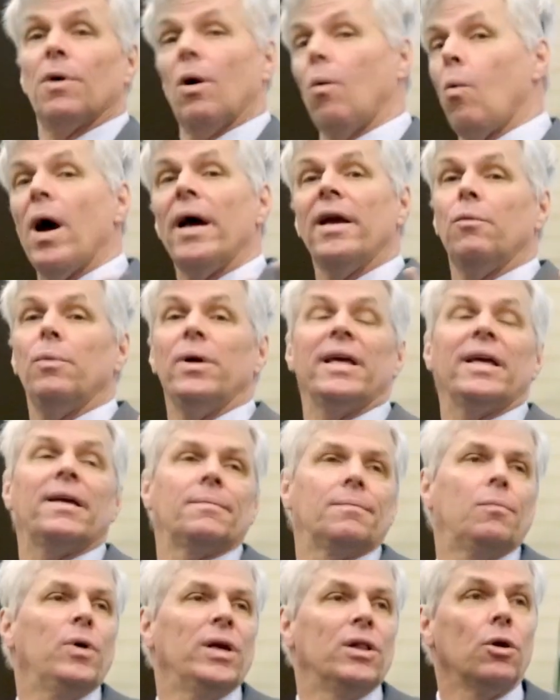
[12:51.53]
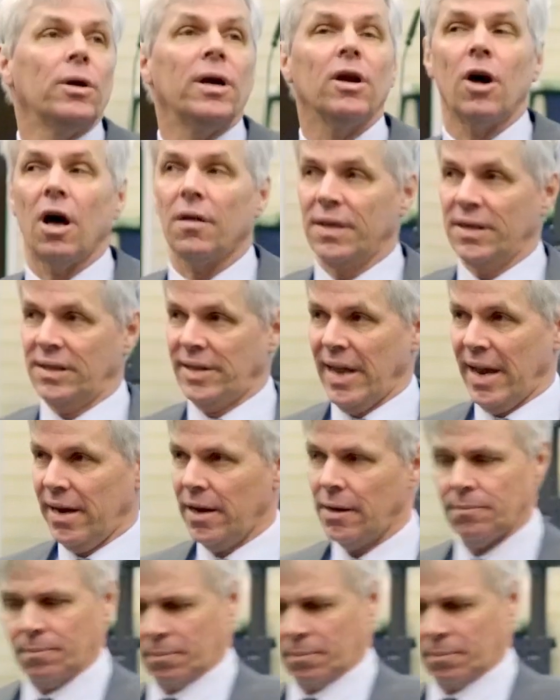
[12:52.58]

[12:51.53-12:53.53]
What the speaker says: Right? Why do we look at all this data?